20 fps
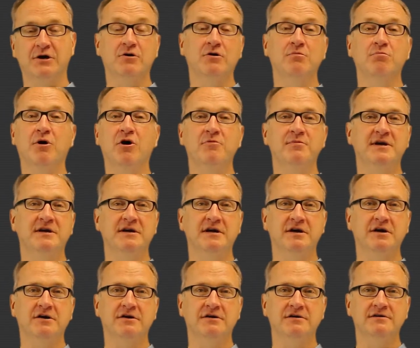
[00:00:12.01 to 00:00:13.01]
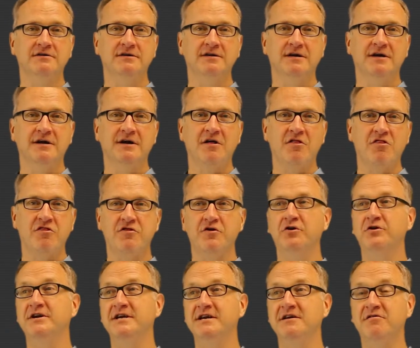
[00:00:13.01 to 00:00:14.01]
Robomi here,
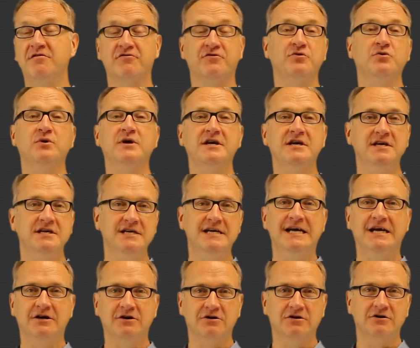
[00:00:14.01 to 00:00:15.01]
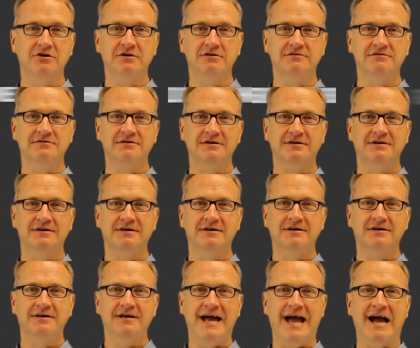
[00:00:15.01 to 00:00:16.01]
33-year
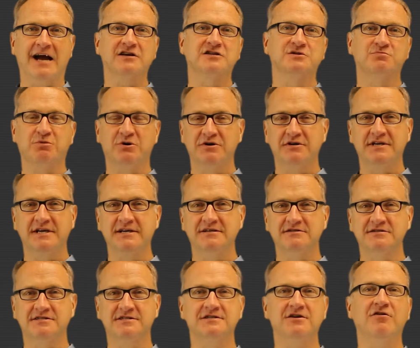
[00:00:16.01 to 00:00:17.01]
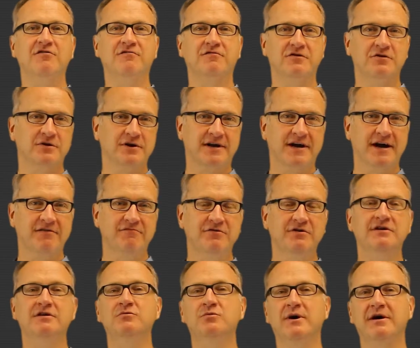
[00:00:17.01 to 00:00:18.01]
expert in sulfur
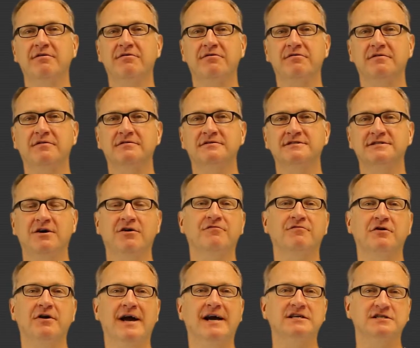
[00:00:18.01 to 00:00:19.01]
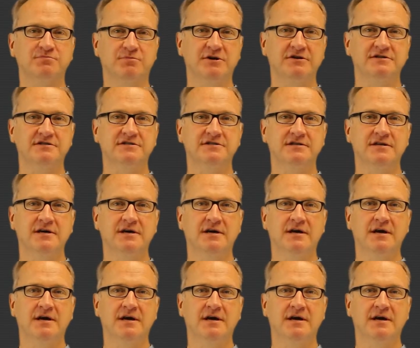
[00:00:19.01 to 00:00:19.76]
recovery with Sulphur Experts.